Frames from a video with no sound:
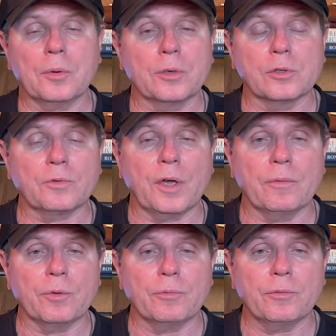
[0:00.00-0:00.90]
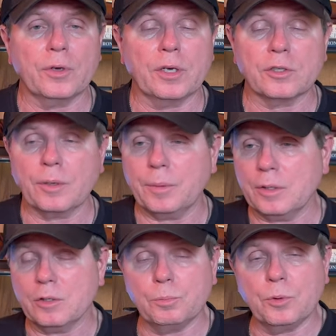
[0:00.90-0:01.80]
They're his favorite fish. I mean,
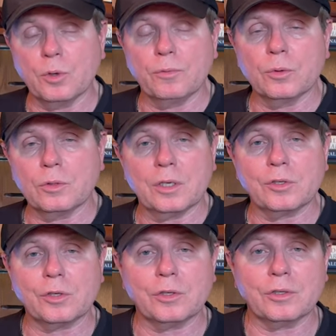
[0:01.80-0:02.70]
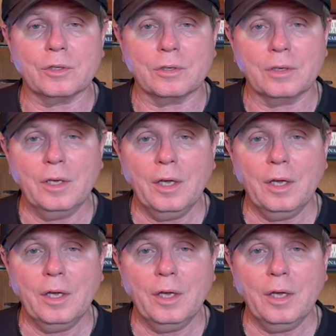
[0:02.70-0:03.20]
these beautiful discus and